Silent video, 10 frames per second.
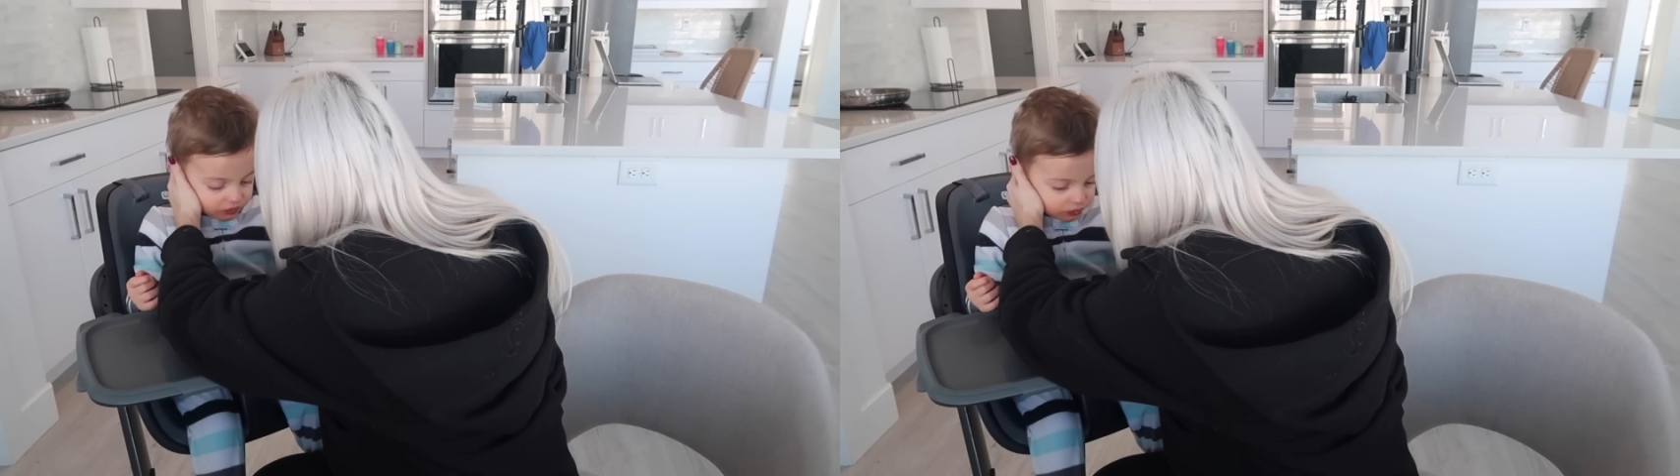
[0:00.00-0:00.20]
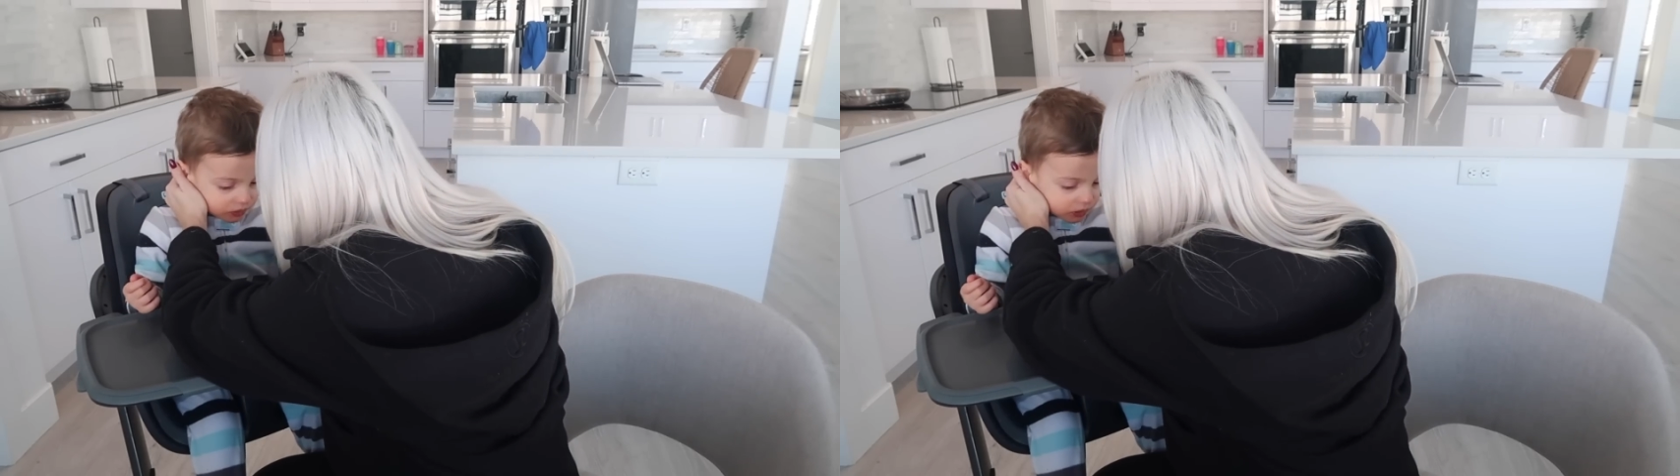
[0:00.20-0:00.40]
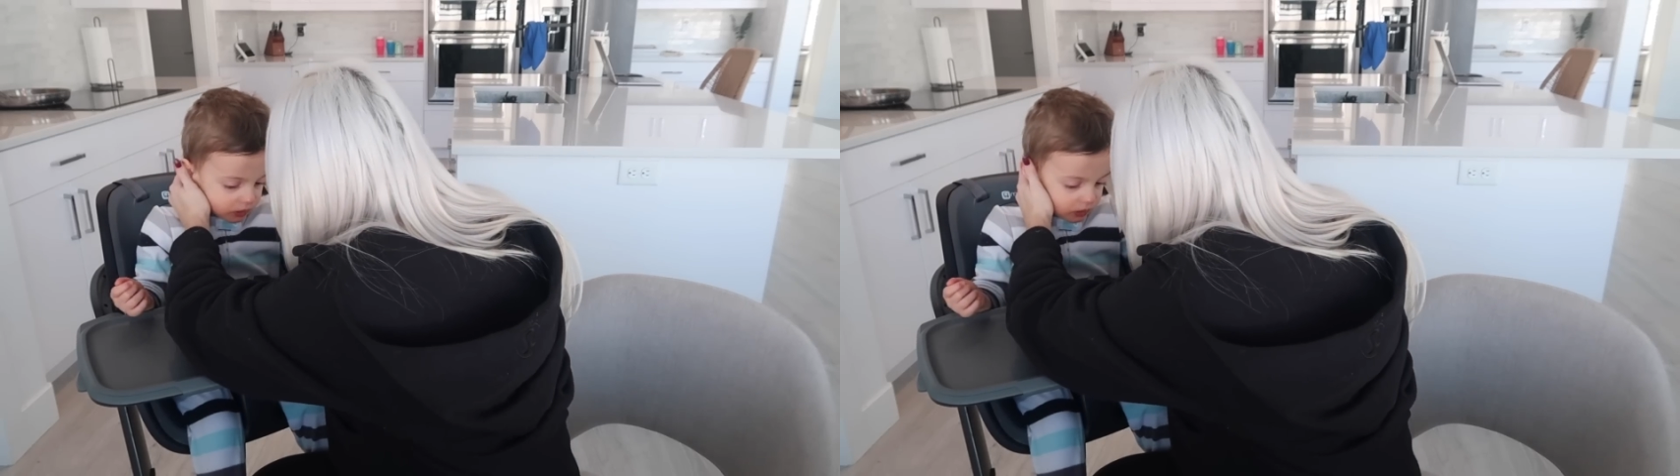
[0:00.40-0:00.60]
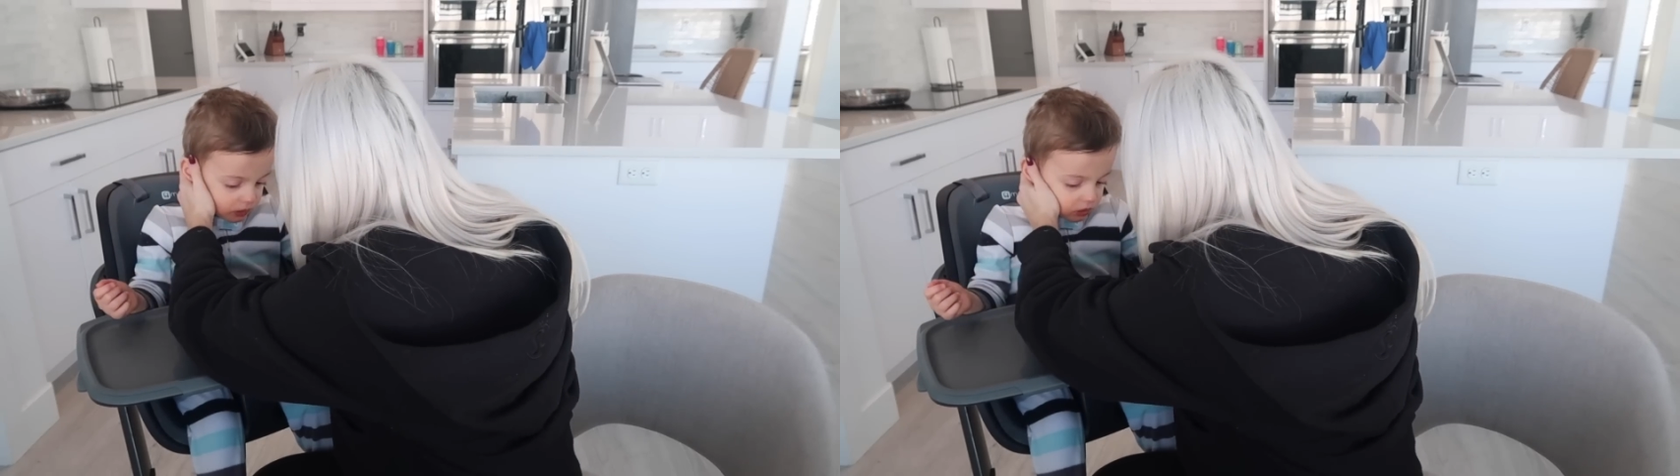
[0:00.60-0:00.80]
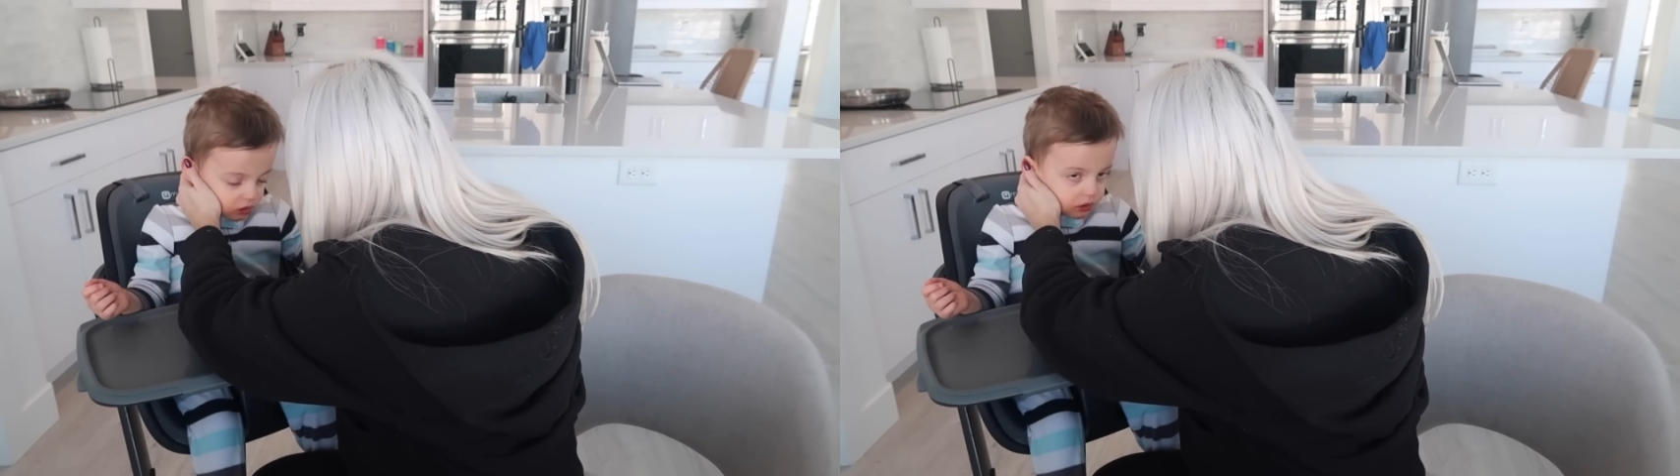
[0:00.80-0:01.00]
Oh, my
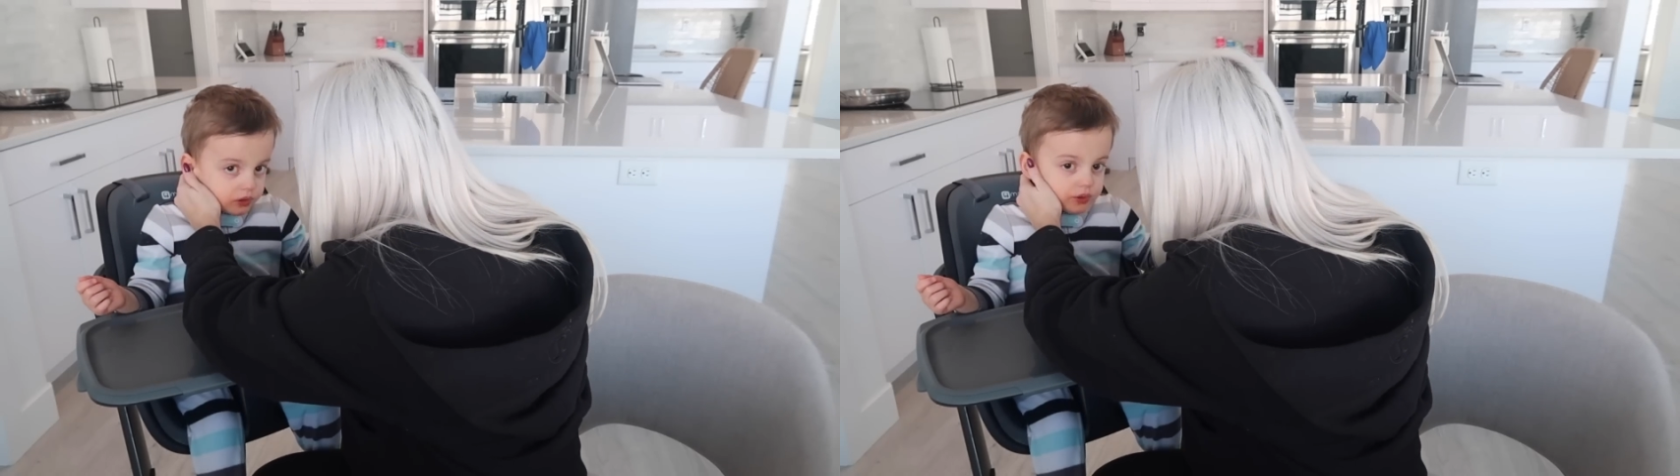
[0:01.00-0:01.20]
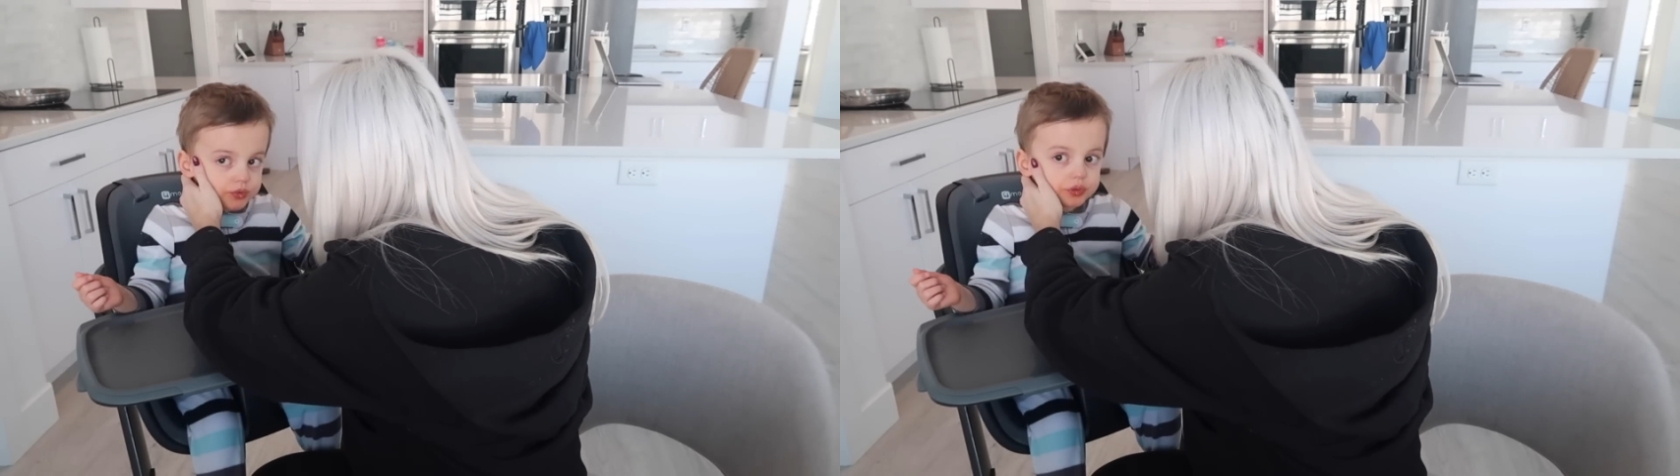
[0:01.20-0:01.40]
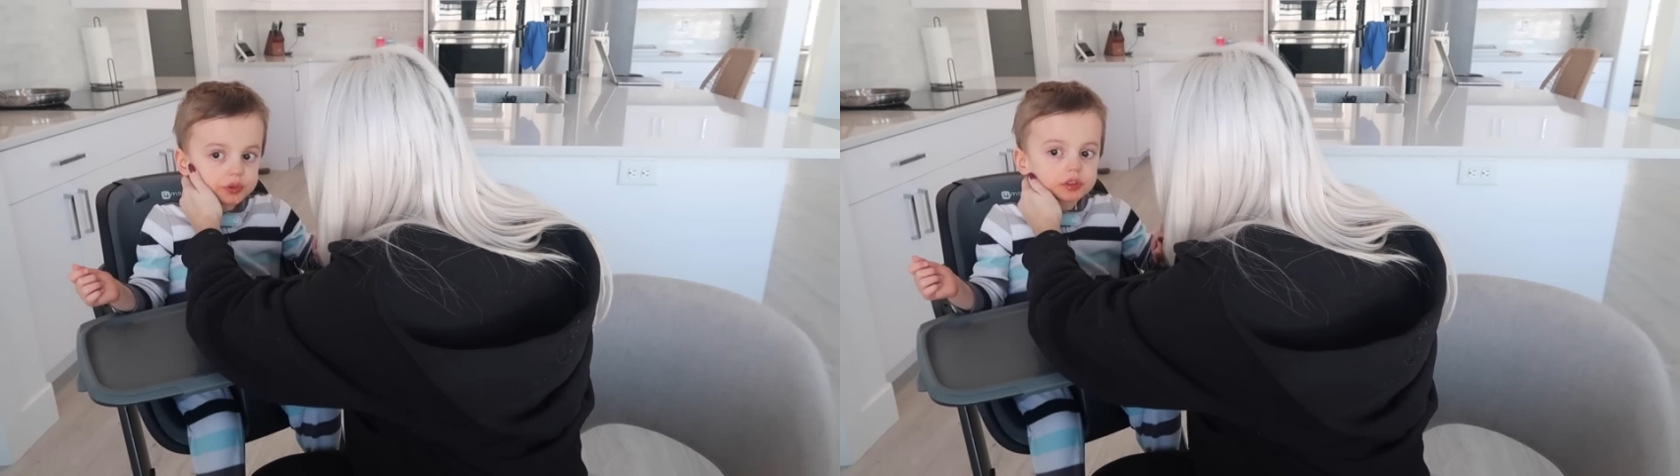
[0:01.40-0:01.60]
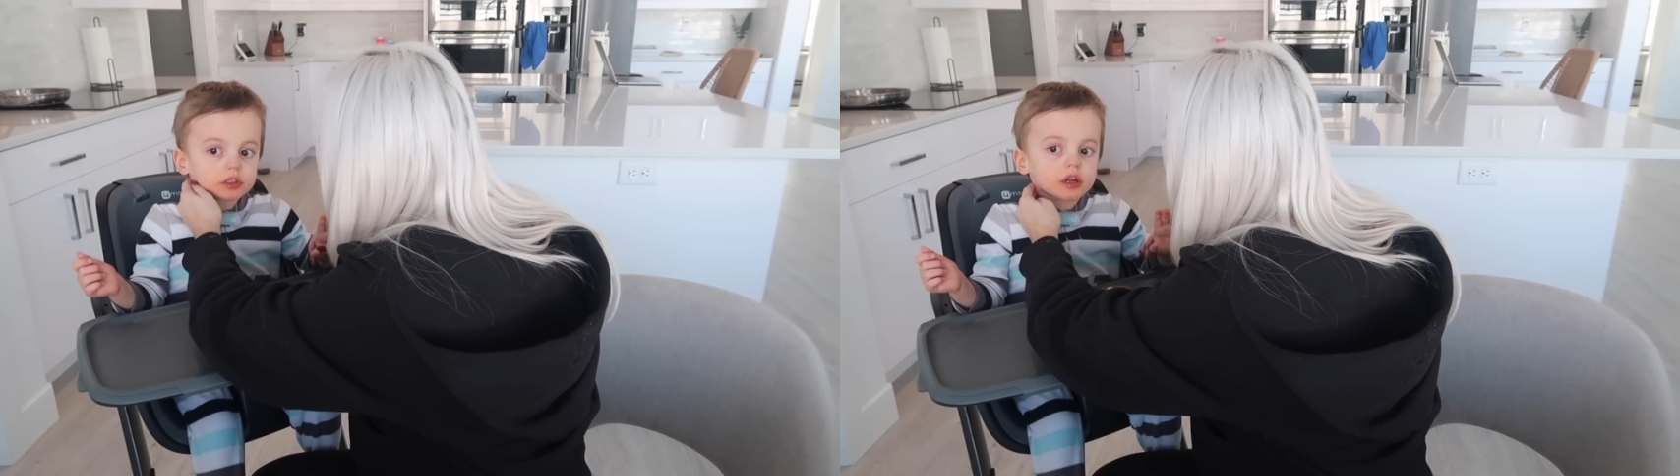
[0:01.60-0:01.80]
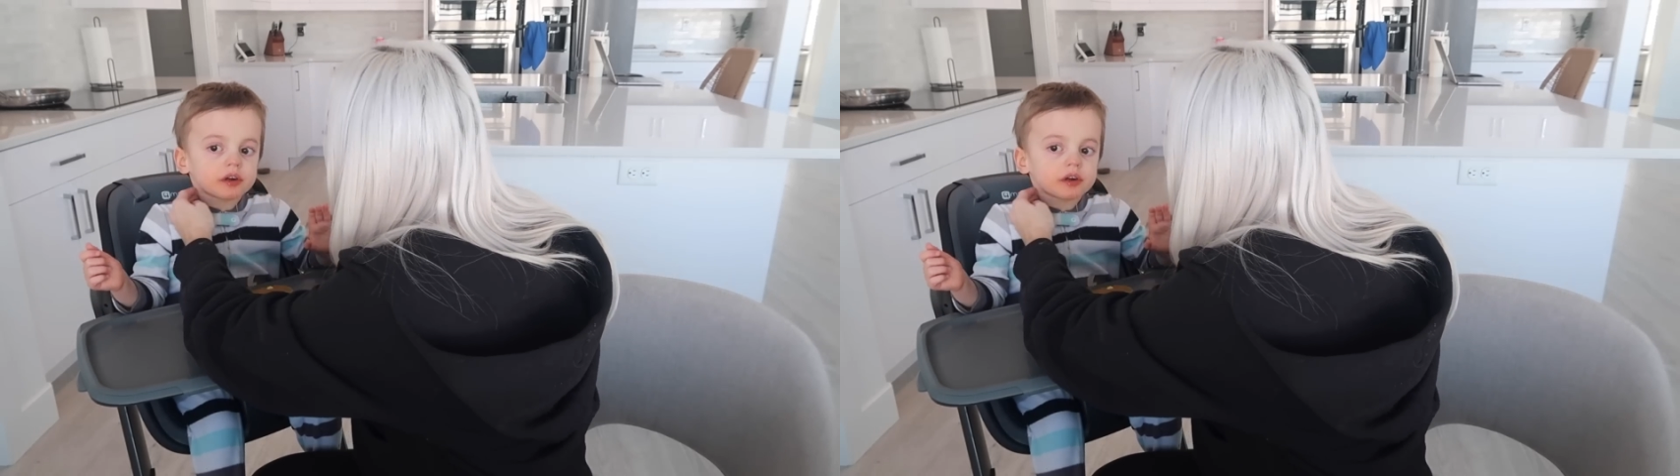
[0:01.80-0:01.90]
goodness.